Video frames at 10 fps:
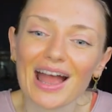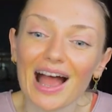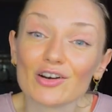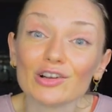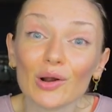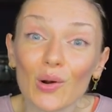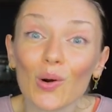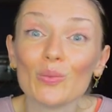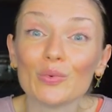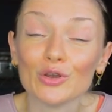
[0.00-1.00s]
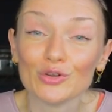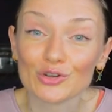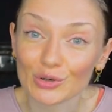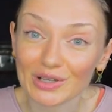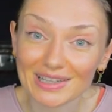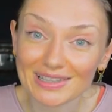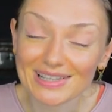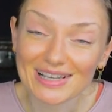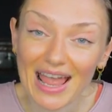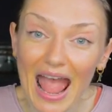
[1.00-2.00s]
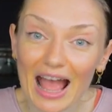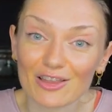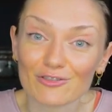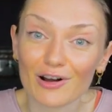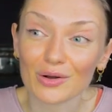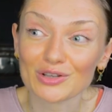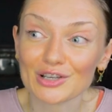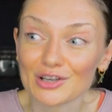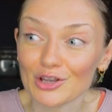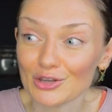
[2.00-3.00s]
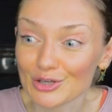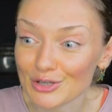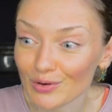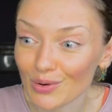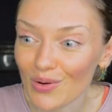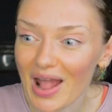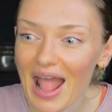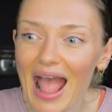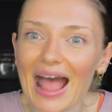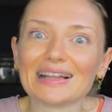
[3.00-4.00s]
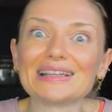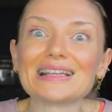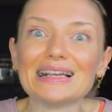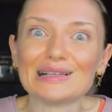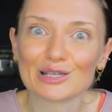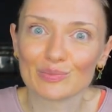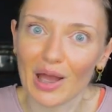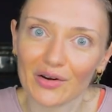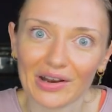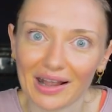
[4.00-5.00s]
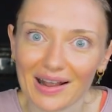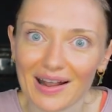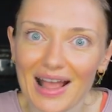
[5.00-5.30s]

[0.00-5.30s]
I really hope you enjoyed it and found it useful and inspiring.